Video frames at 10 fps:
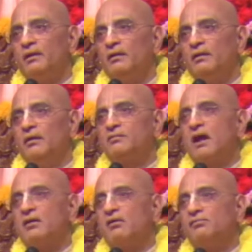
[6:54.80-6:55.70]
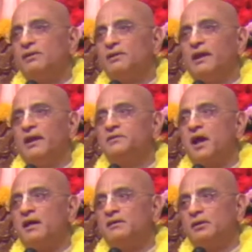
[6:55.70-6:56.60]
Let's start off with King
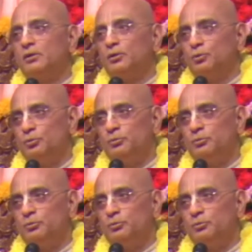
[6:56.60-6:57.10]
Shantanu.